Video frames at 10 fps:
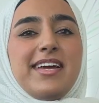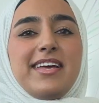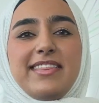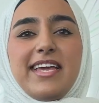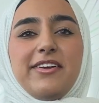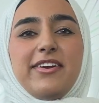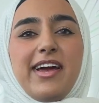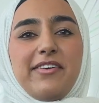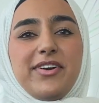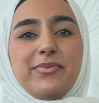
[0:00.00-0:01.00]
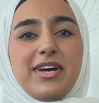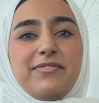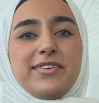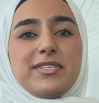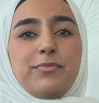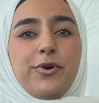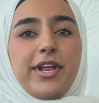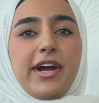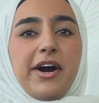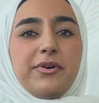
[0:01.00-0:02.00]
Thank you to everyone for
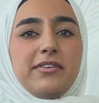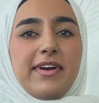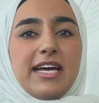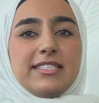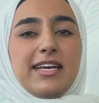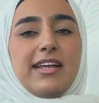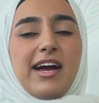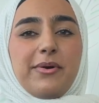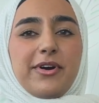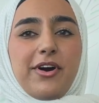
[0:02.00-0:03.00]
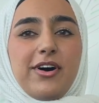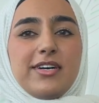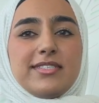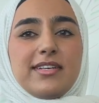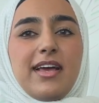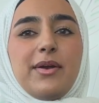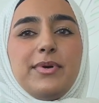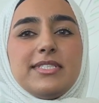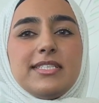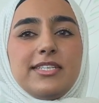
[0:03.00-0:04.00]
supporting our event and our cause, and
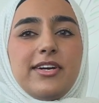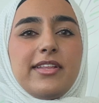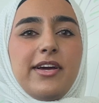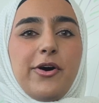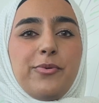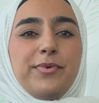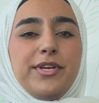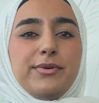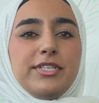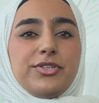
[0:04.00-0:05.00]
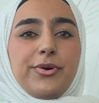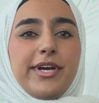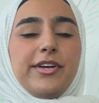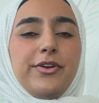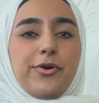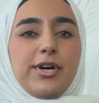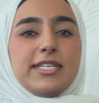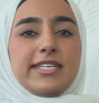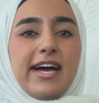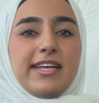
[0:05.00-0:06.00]
we sincerely hope you enjoy your
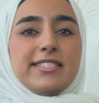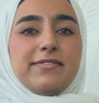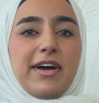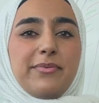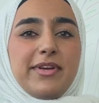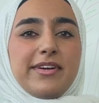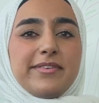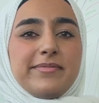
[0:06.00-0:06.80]
Science FunWeek.